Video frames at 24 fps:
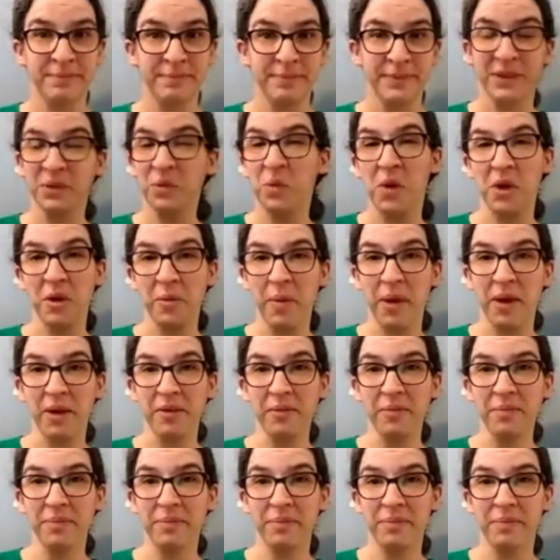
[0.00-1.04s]
This water
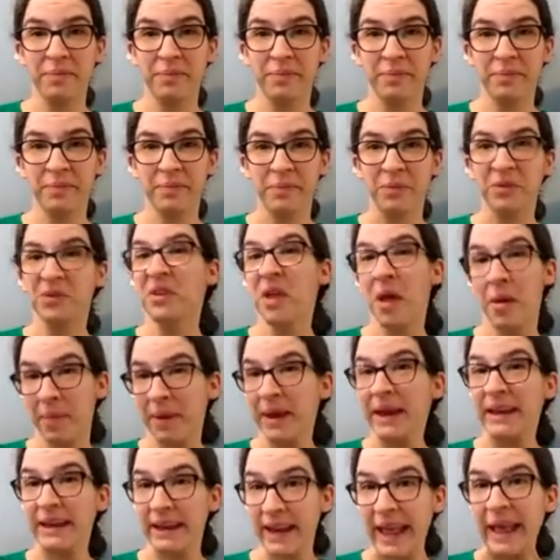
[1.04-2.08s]
bottle was not
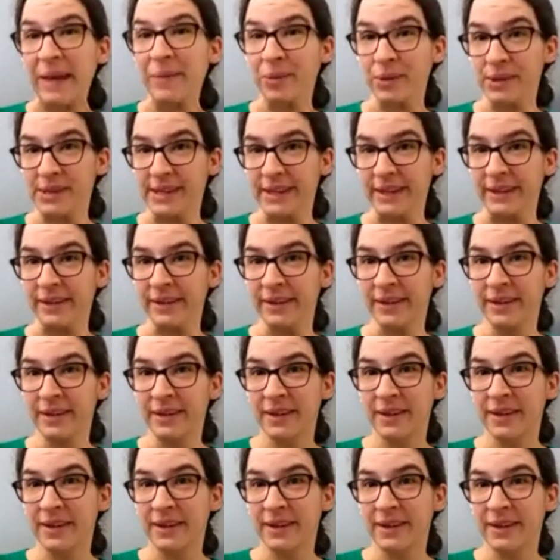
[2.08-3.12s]
made in Hamilton,
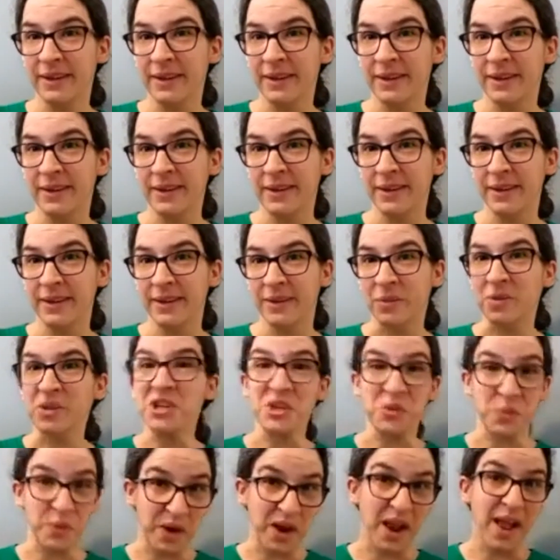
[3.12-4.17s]
which
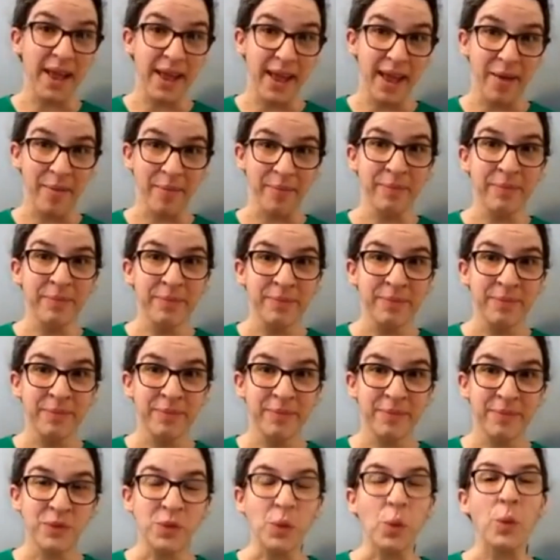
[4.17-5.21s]
is where I am.
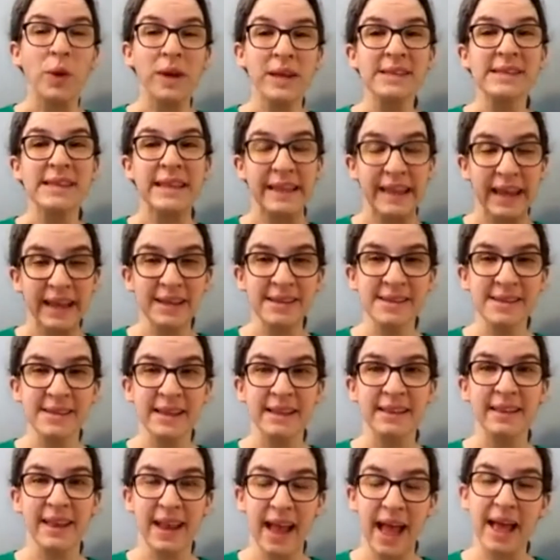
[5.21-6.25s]
So what is the next thing
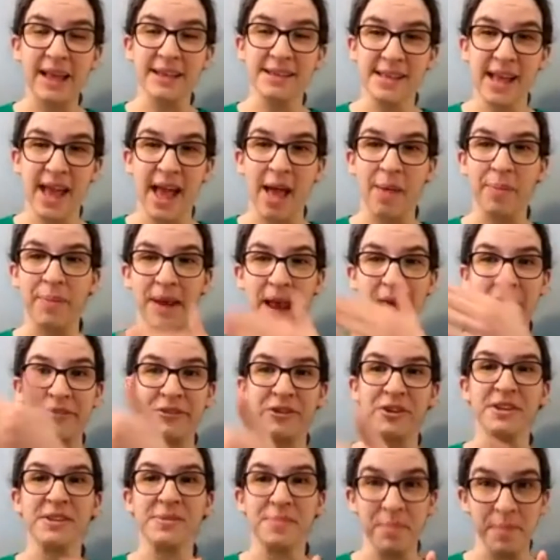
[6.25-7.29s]
that has to happen after
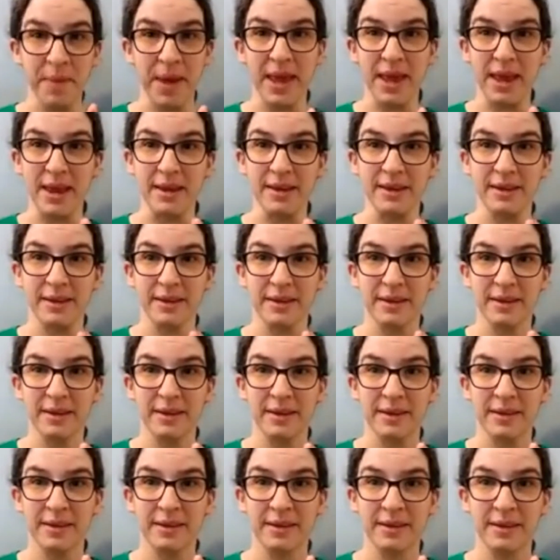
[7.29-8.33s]
it's made?
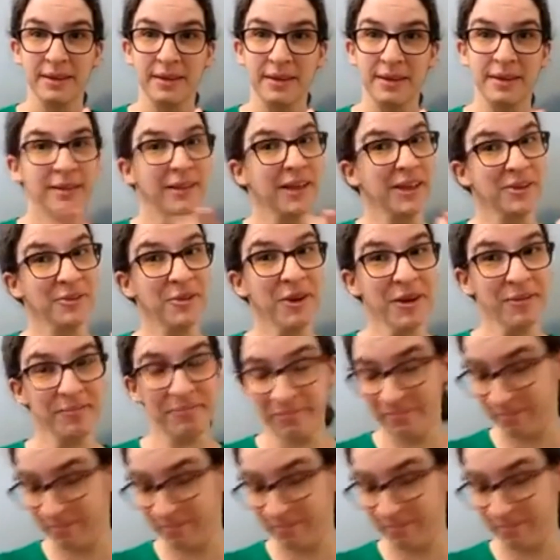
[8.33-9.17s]
That's right.